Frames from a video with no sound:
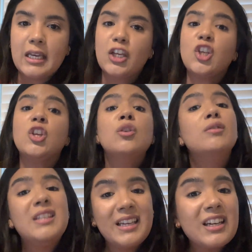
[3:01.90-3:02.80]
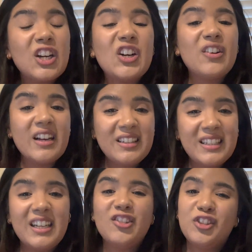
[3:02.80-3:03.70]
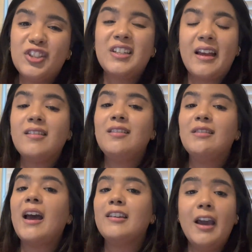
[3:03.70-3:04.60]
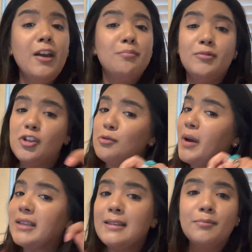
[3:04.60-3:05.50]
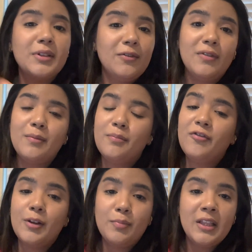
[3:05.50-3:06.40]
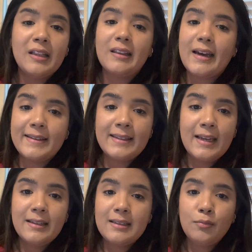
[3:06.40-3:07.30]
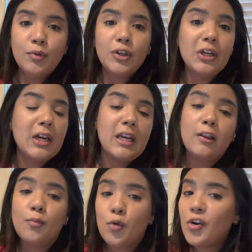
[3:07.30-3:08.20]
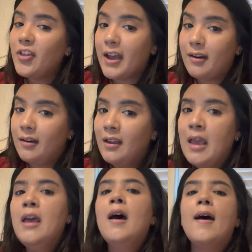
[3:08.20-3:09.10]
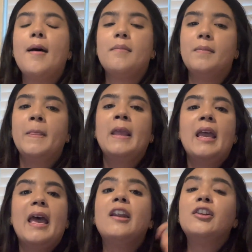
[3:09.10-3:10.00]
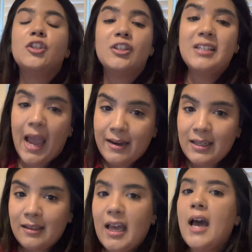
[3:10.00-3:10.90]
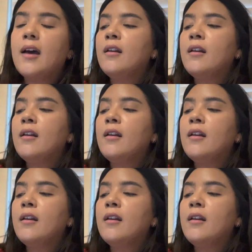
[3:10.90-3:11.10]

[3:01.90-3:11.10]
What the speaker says: it, using it correctly, understanding that, just by simply flipping the less than symbol, you're getting the more than, and understanding that